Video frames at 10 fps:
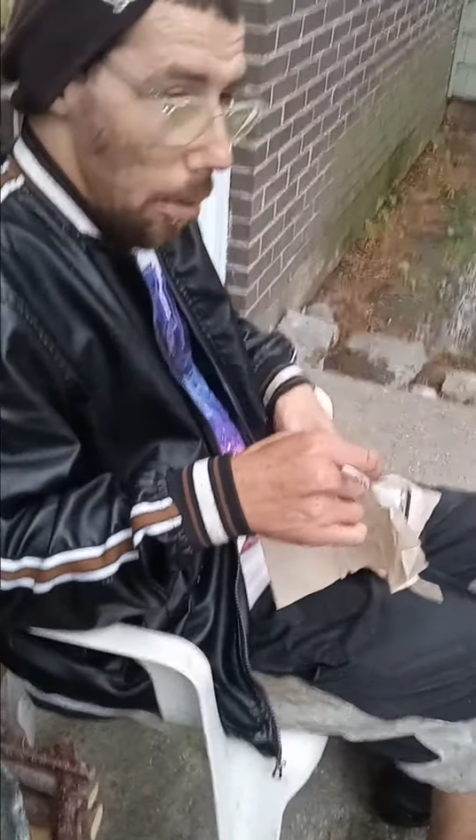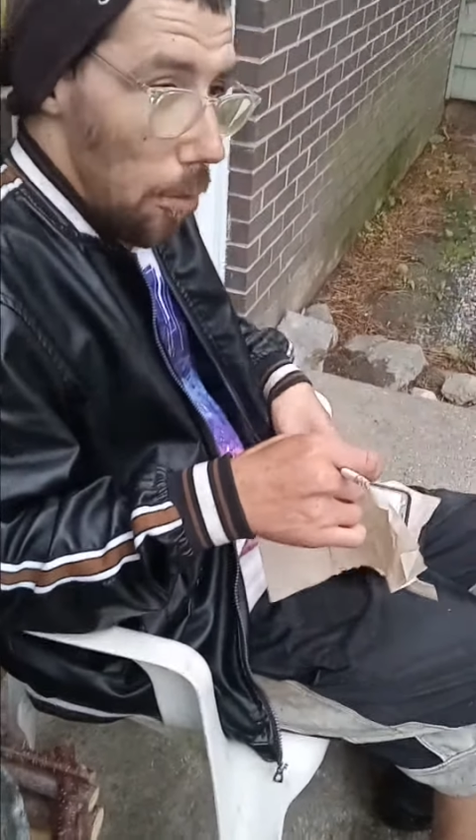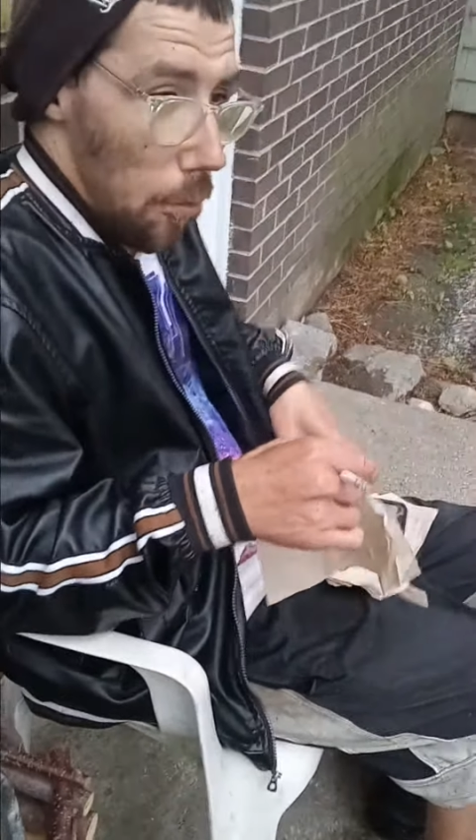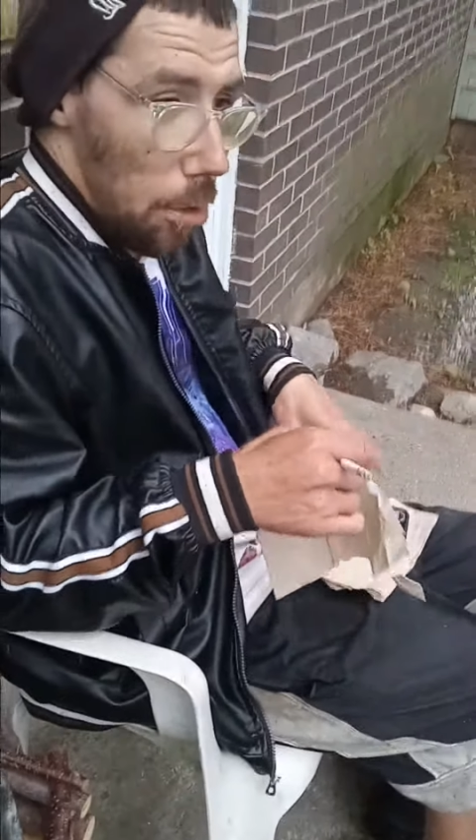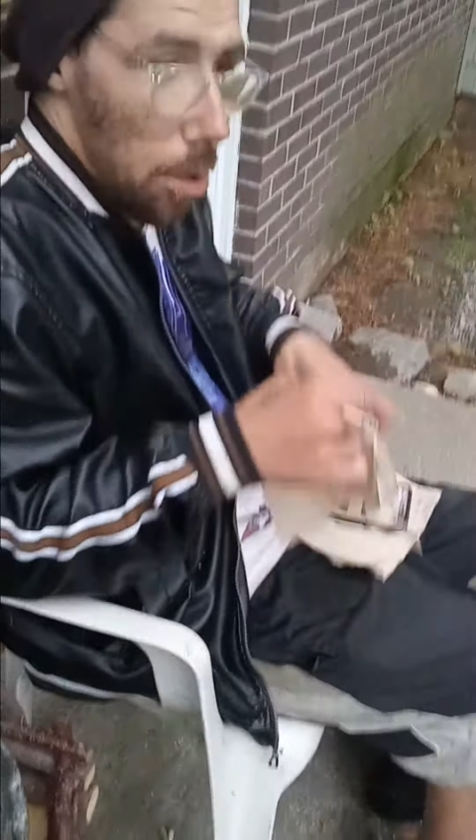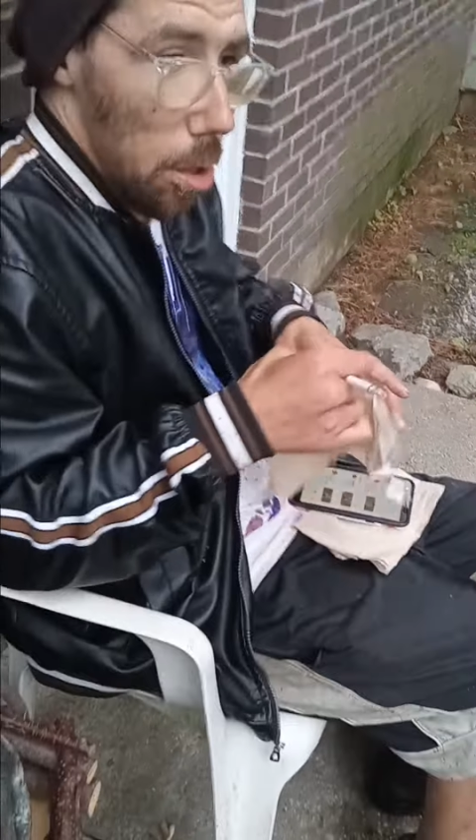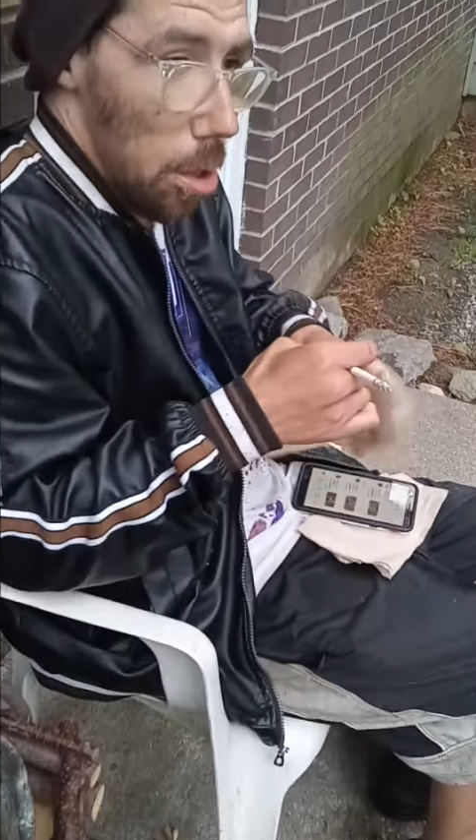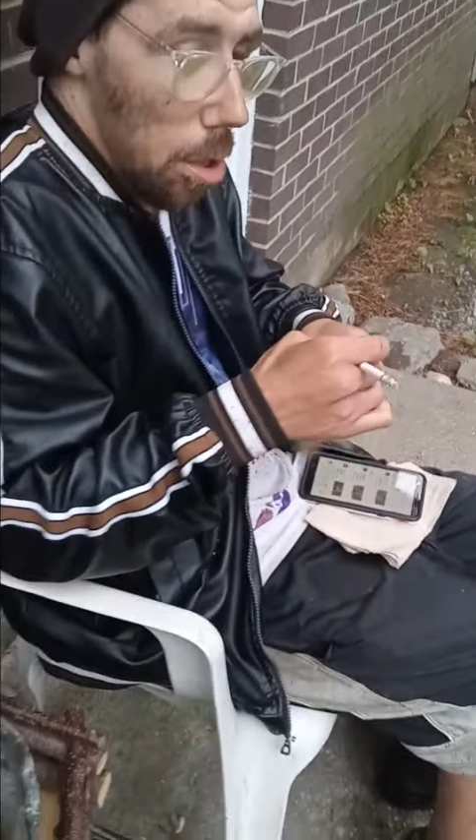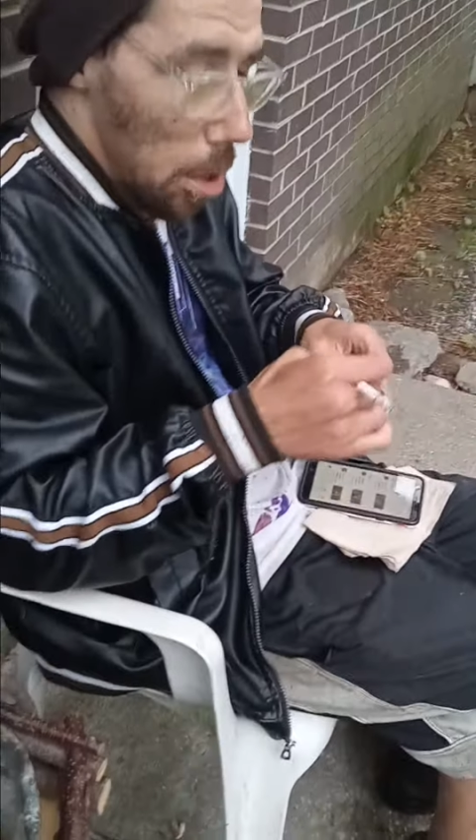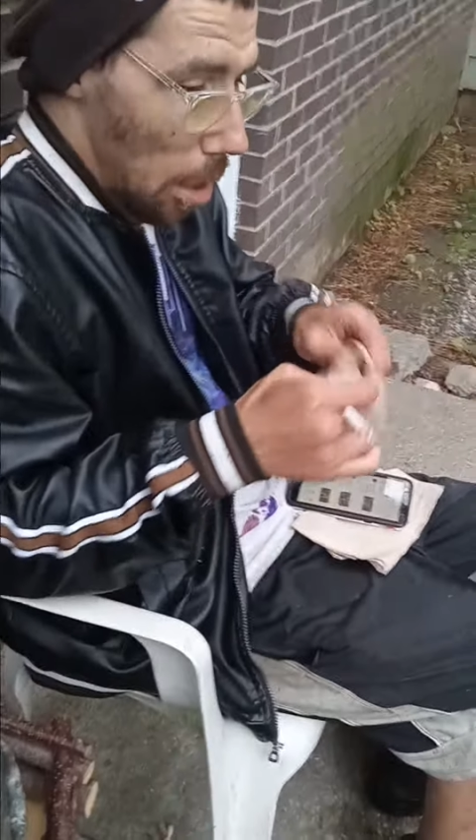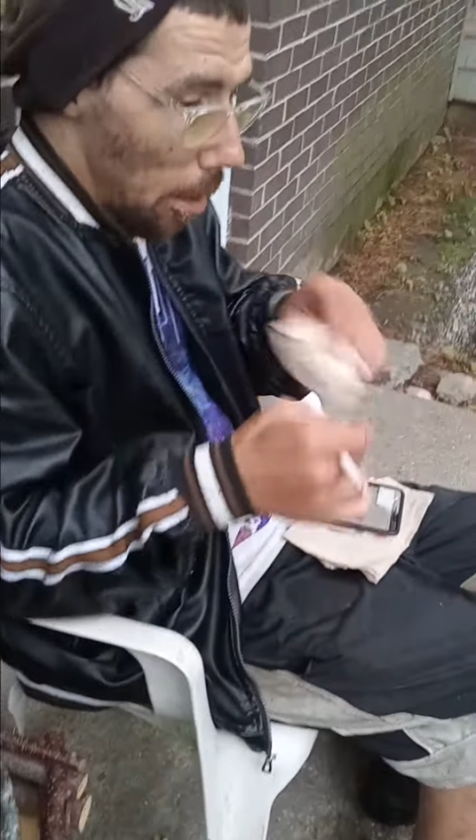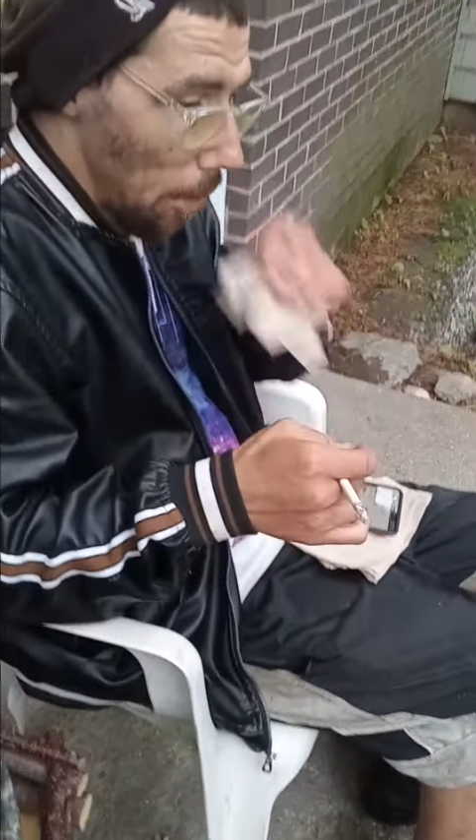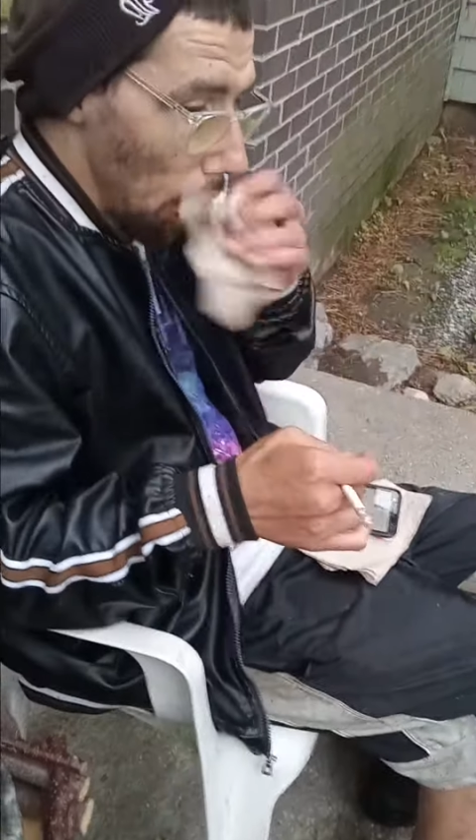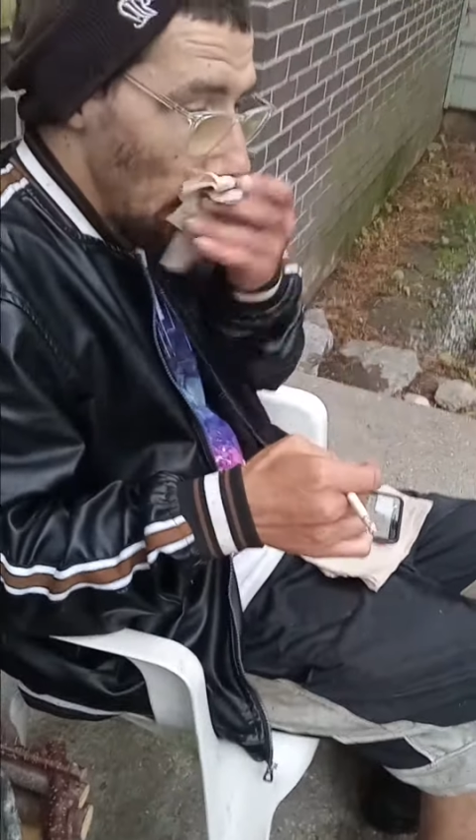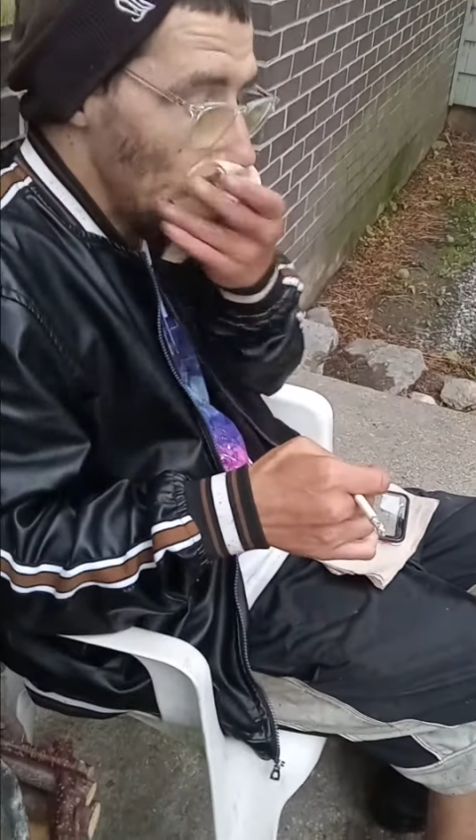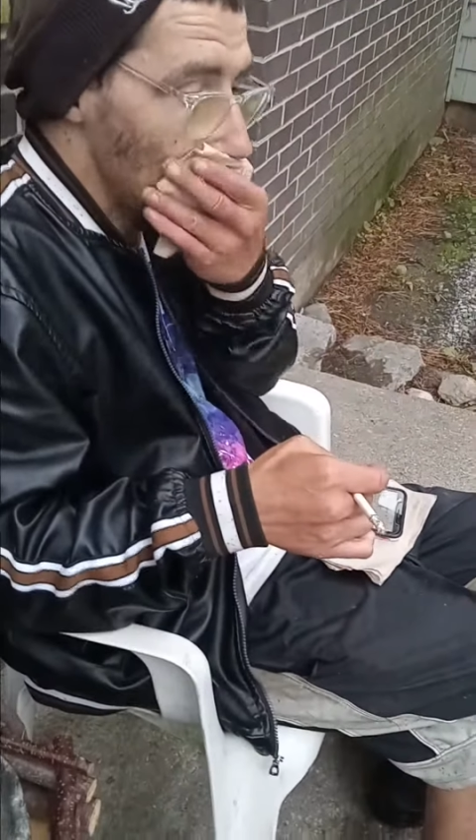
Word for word: What'd she say? She said, well,